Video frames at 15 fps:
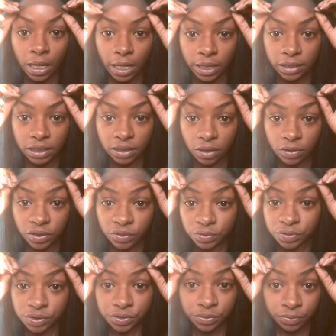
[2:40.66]
And then all you'll
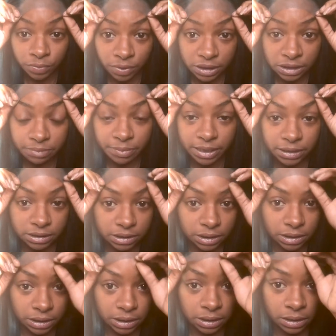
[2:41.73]
do is
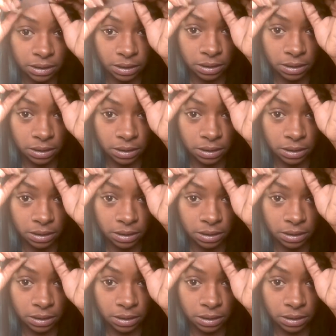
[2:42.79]
basically